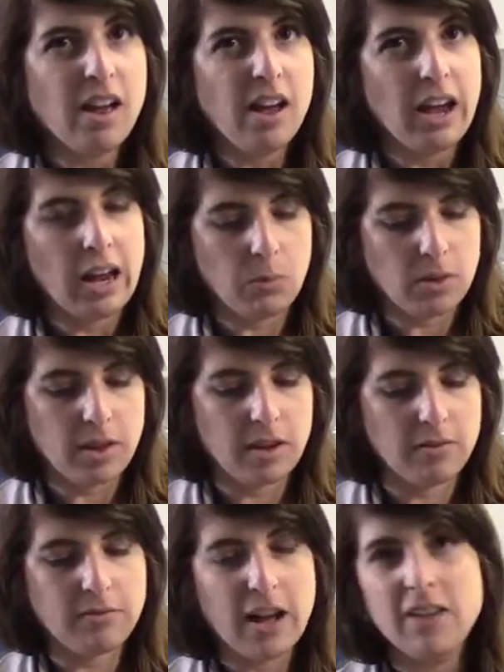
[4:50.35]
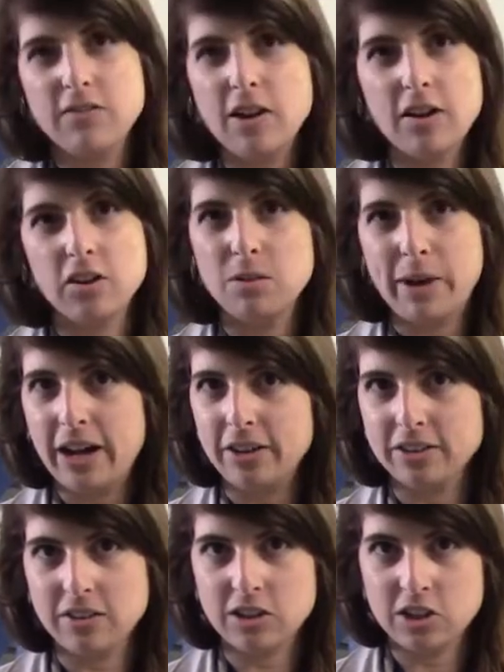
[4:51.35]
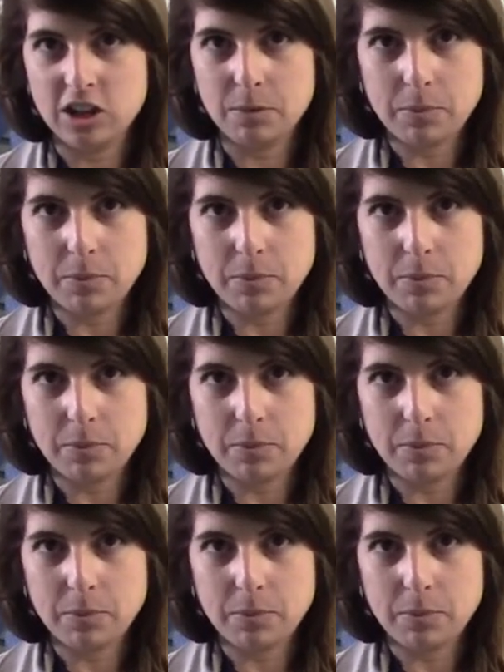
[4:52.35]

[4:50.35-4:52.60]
and within five nautical miles of the ship.